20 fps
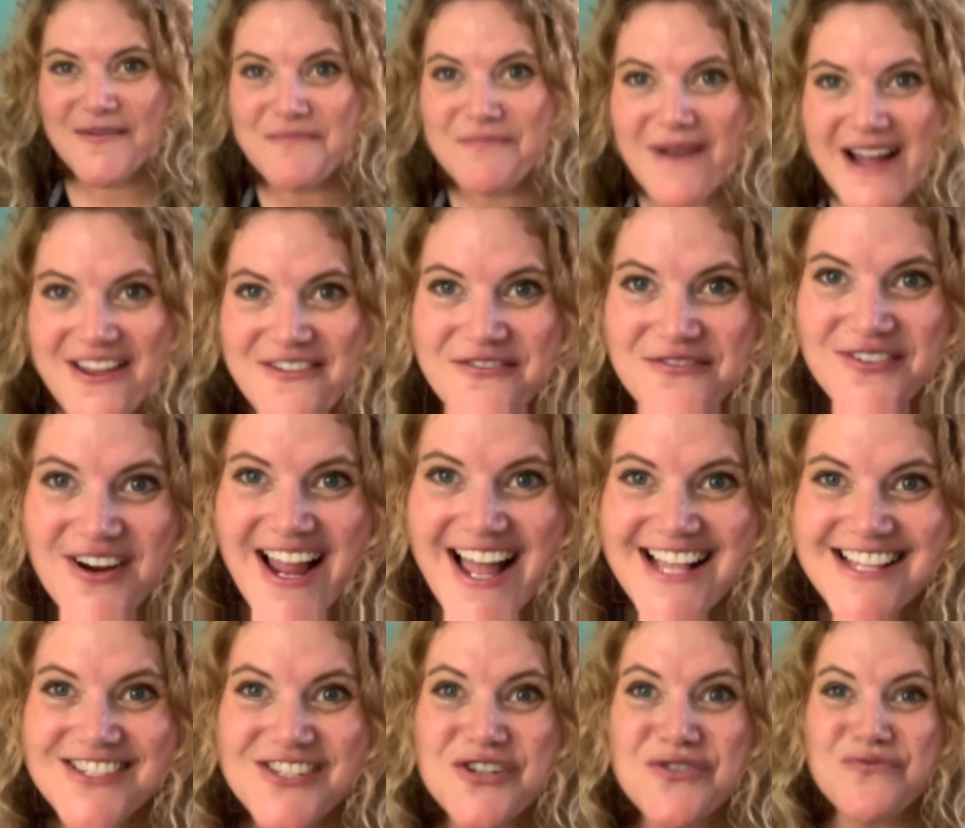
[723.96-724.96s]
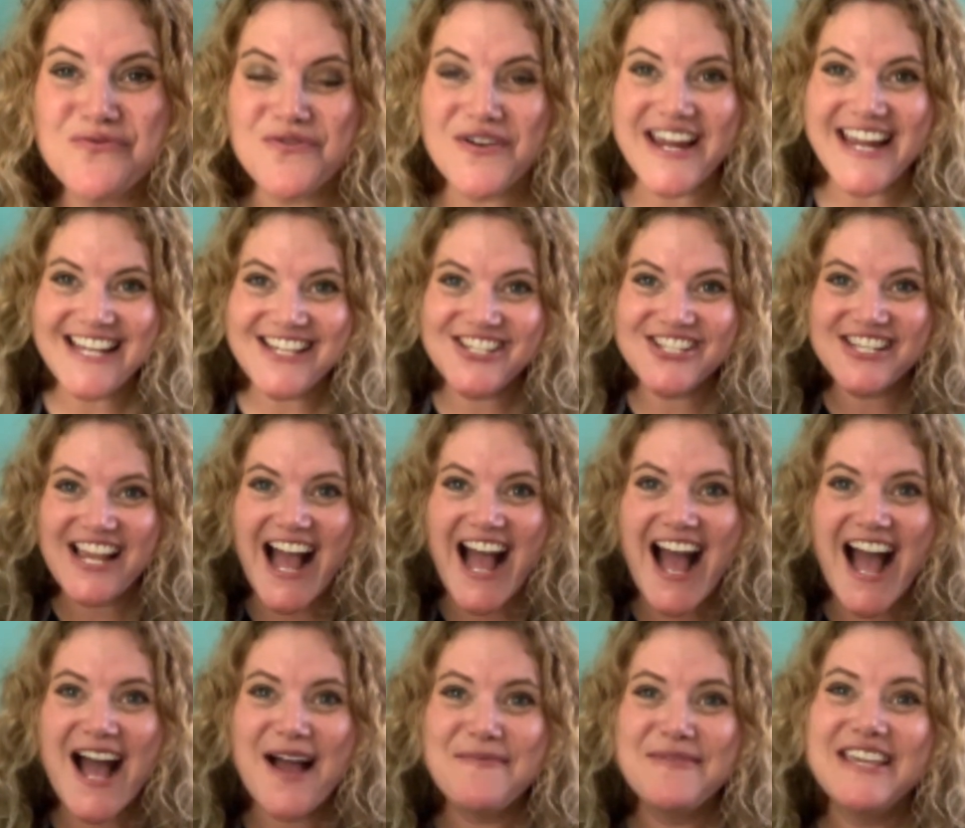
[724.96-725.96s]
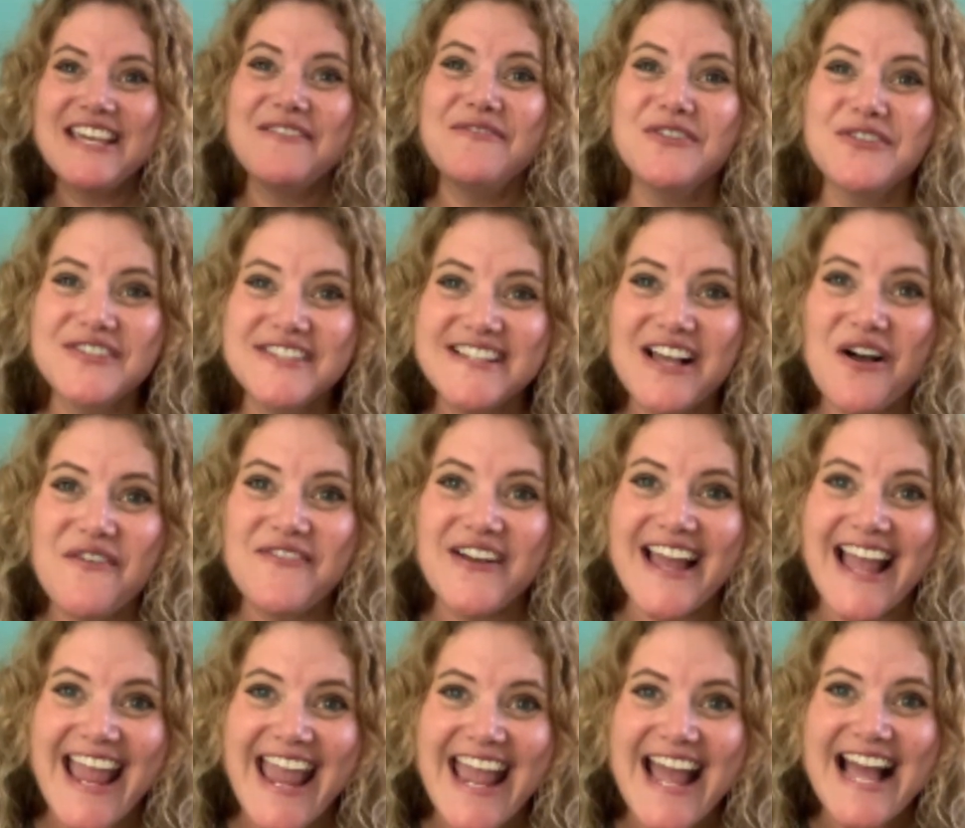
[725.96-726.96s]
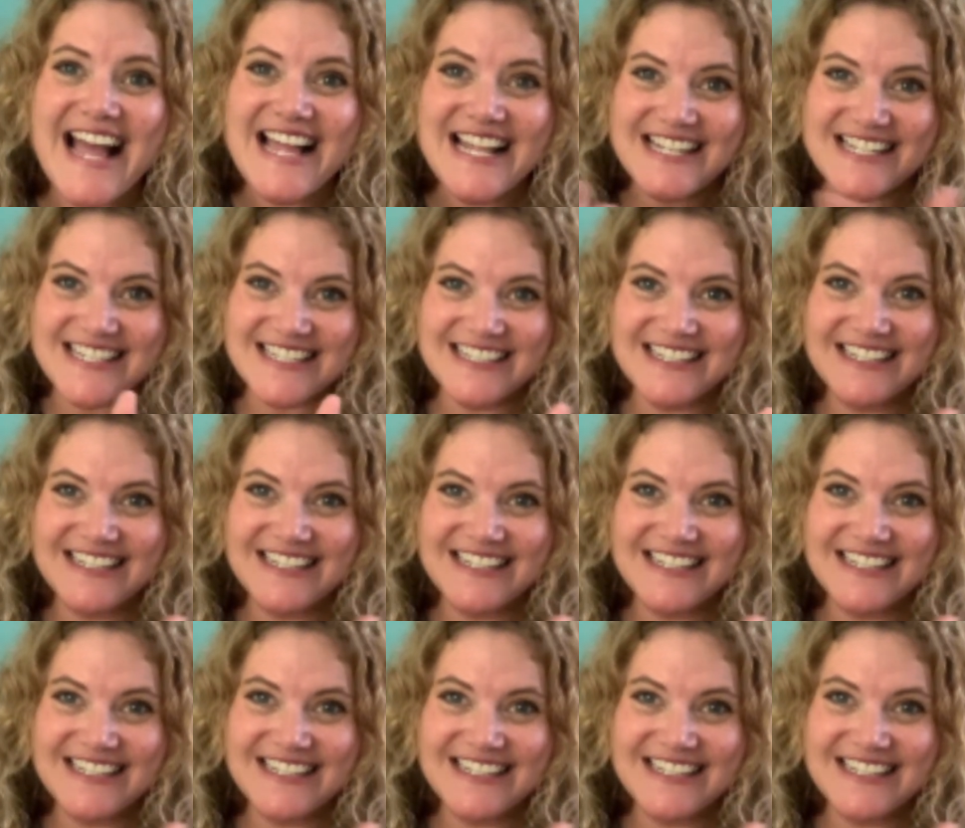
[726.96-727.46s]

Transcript: My friends, great job. Give yourself a hand.